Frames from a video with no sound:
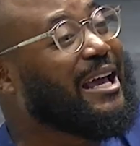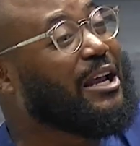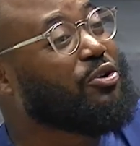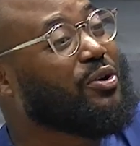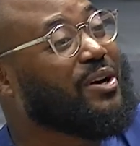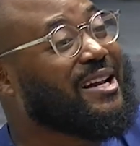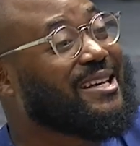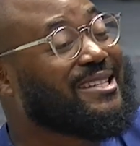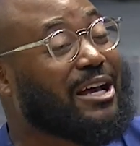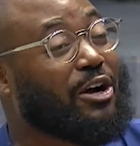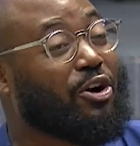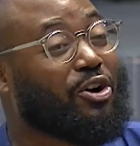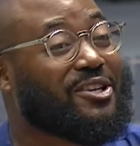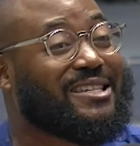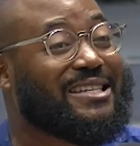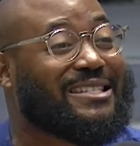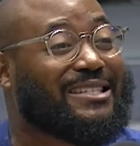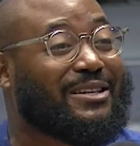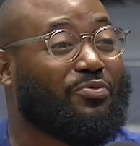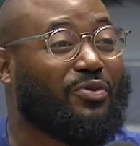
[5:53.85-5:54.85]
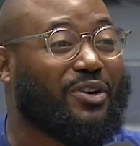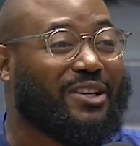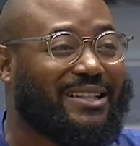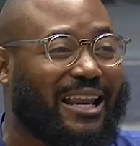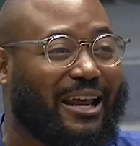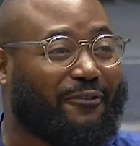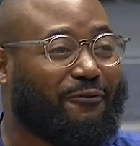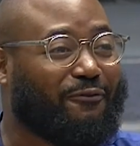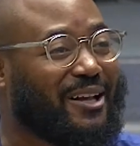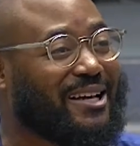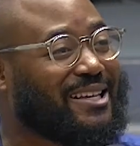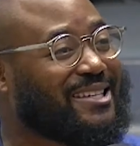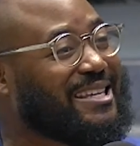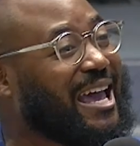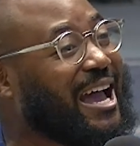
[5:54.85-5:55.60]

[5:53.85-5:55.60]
they're doing a second season with Netflix,